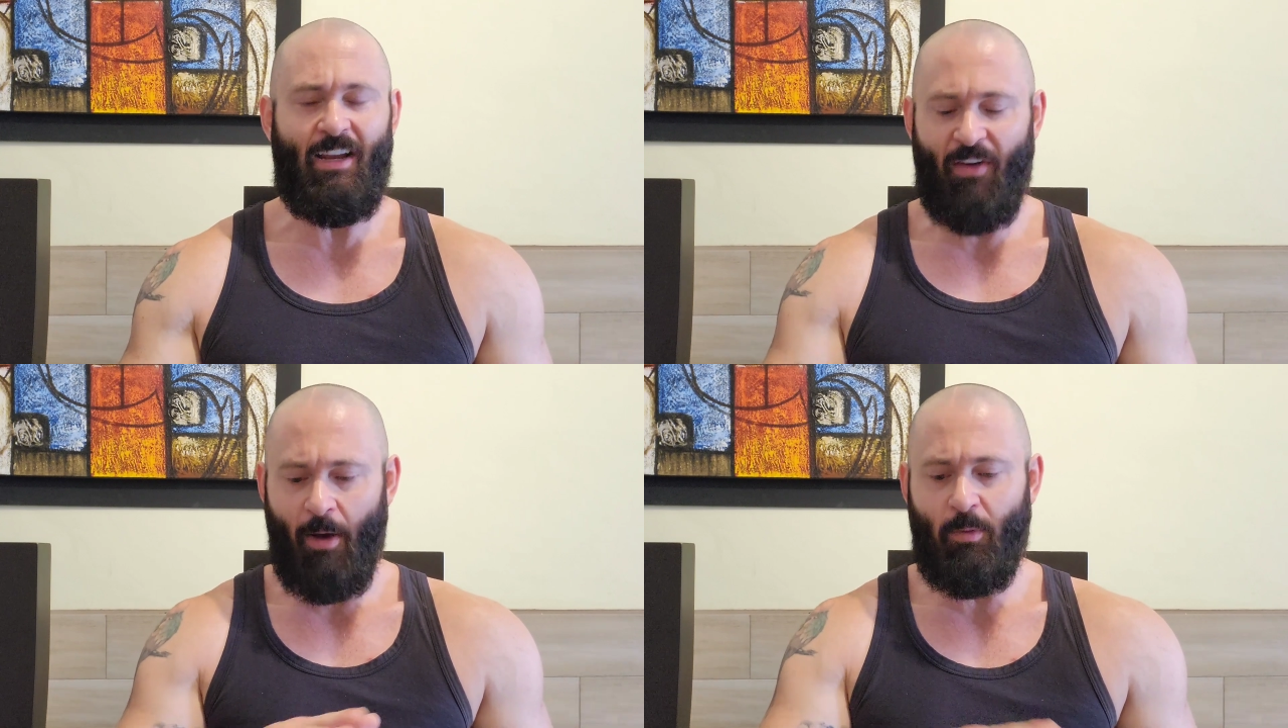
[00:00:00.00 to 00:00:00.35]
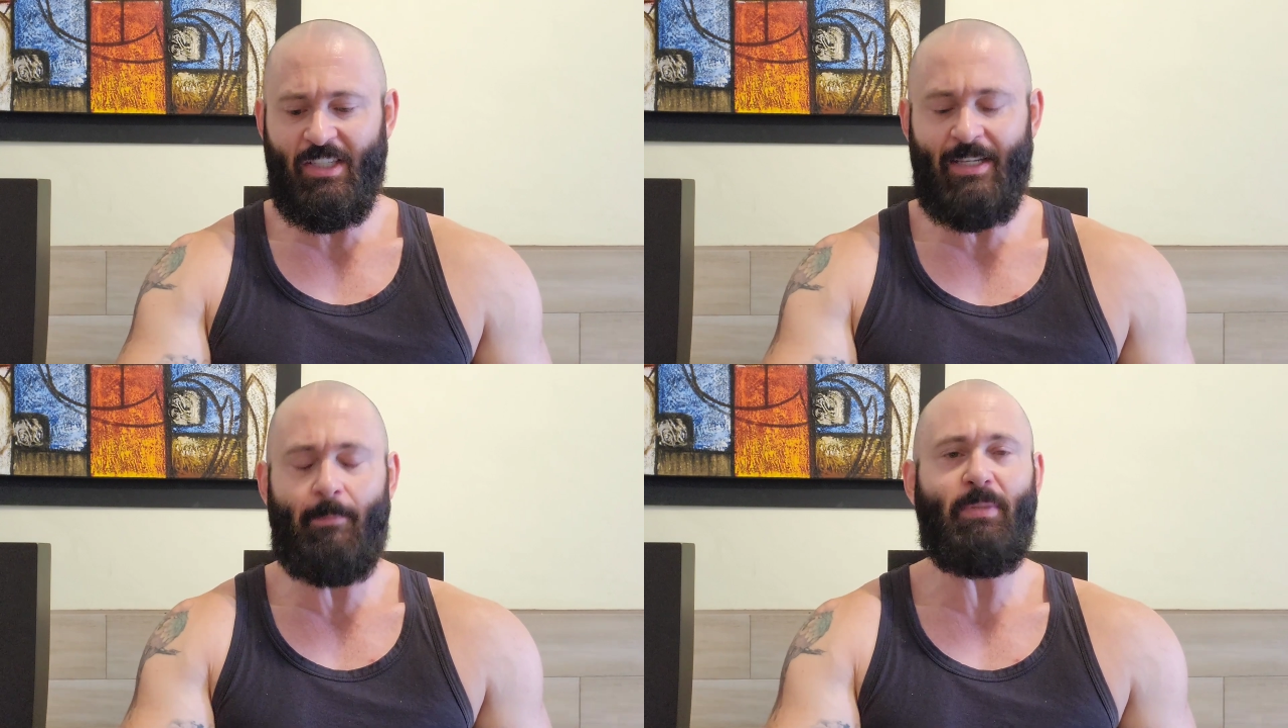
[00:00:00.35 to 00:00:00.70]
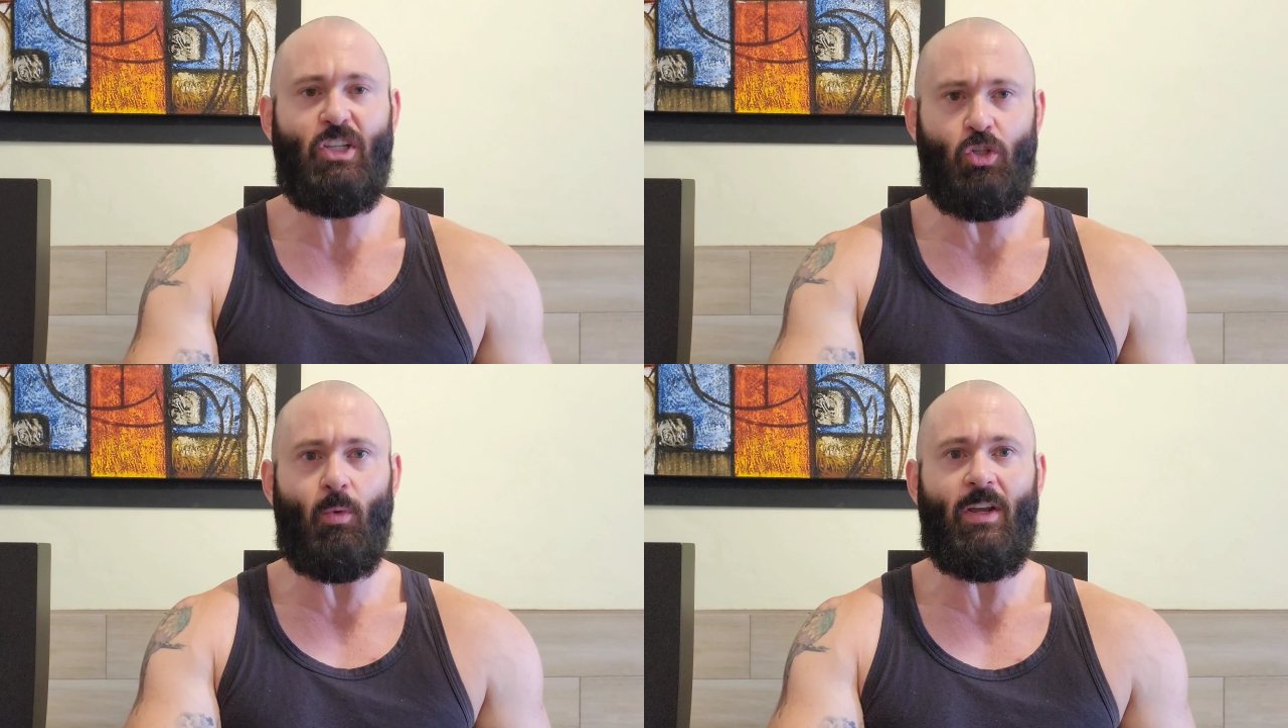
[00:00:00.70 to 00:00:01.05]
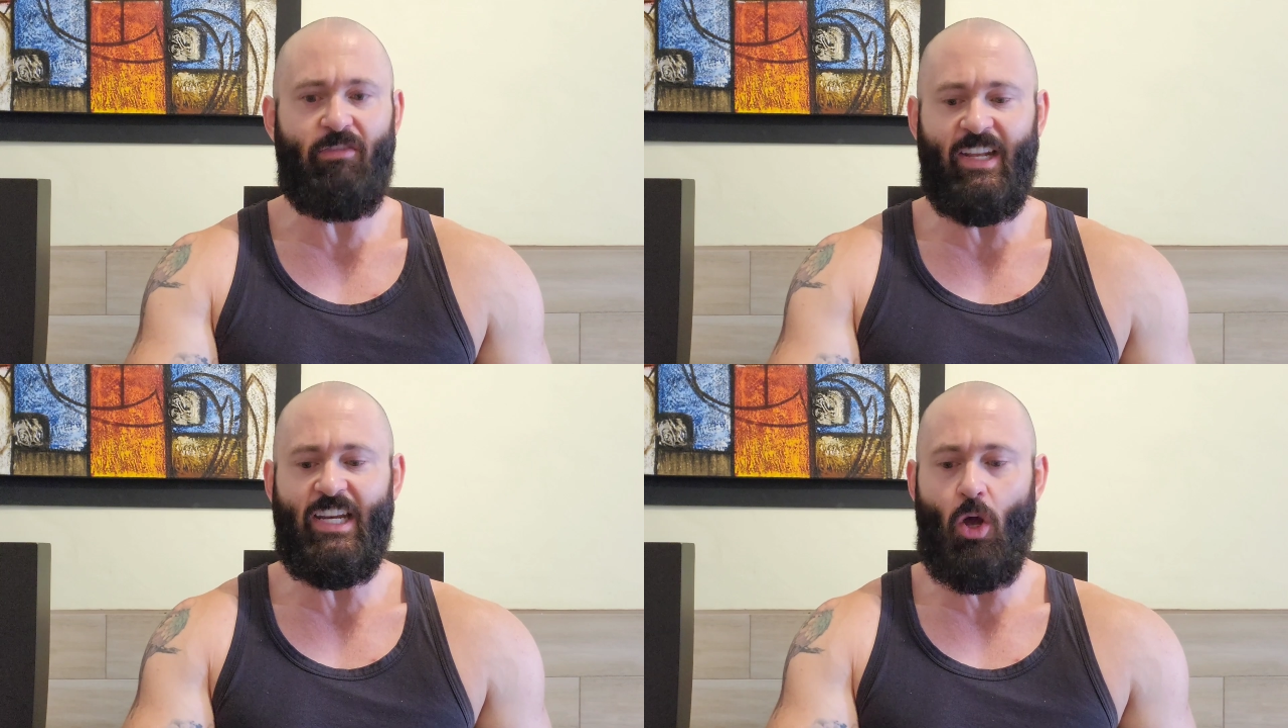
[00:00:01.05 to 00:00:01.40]
If I was simply
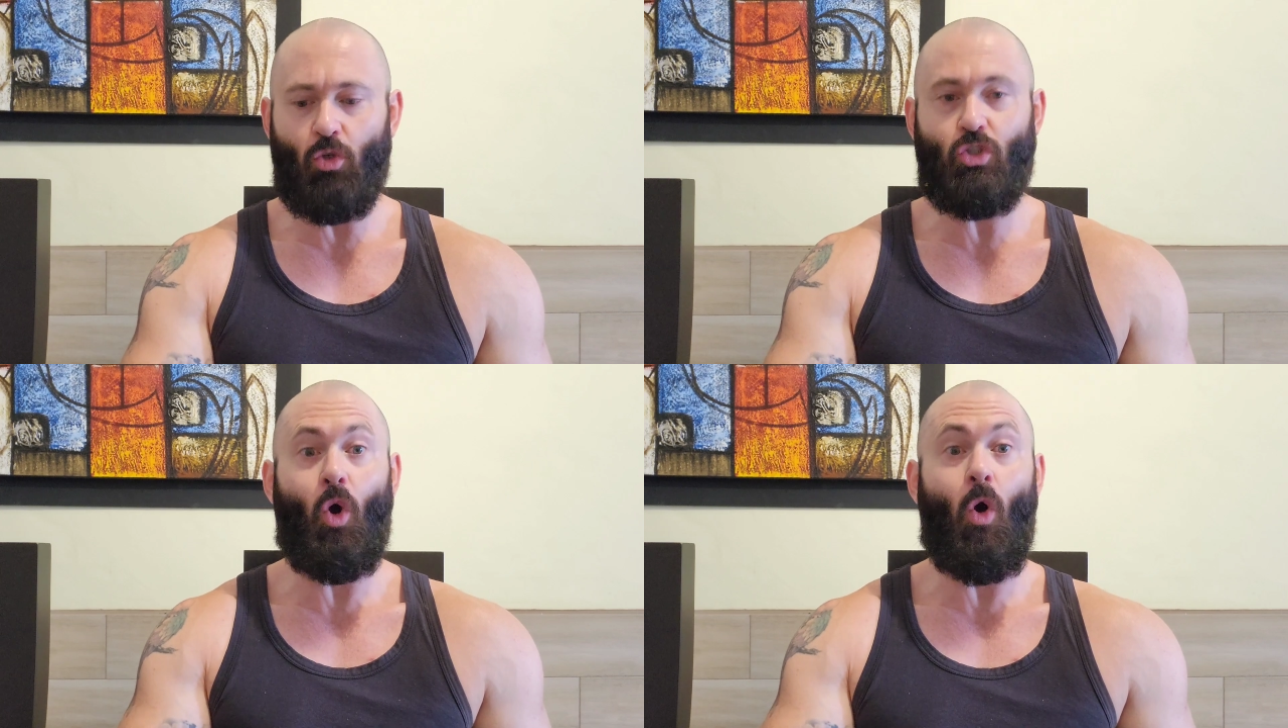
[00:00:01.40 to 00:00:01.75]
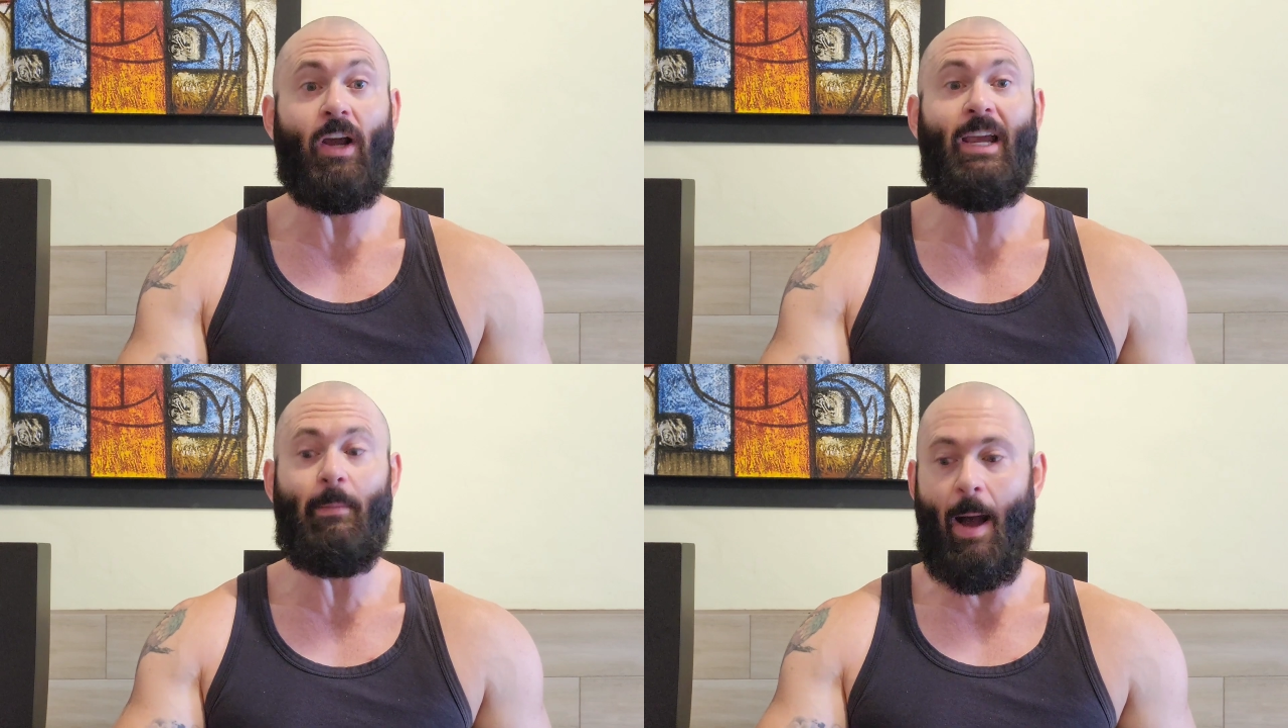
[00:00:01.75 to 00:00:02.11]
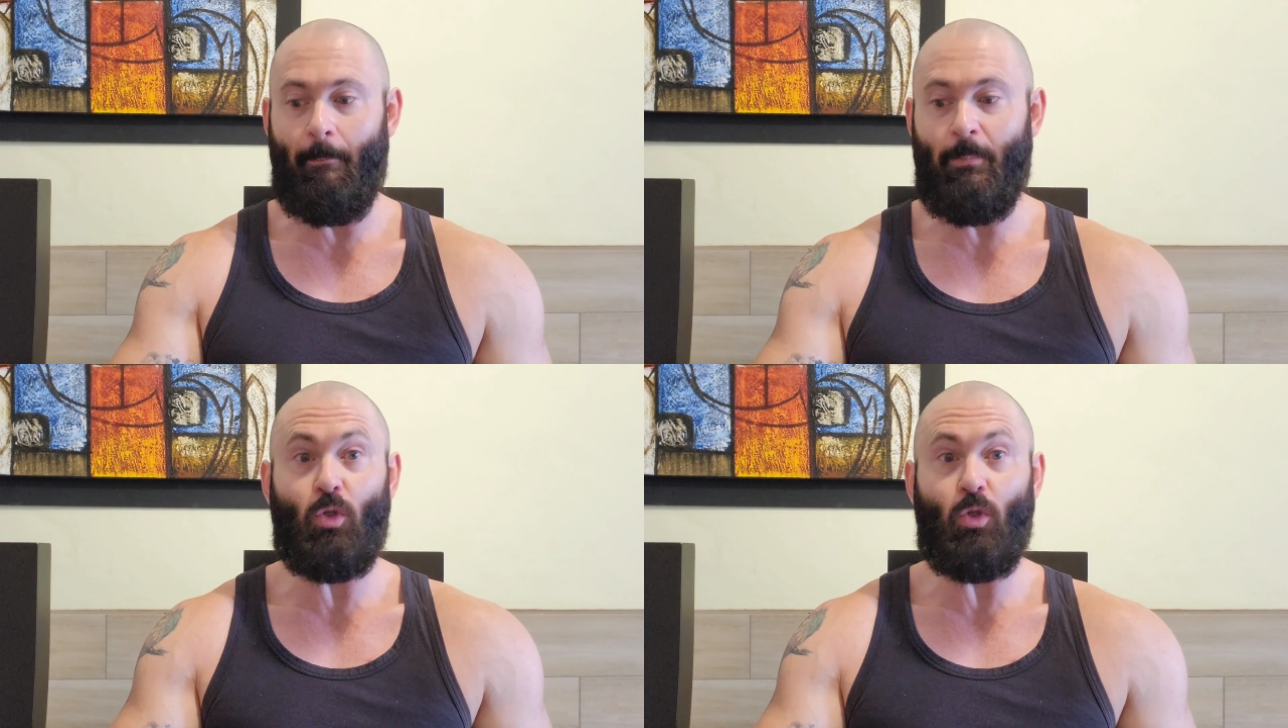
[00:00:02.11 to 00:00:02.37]
doing videos talking about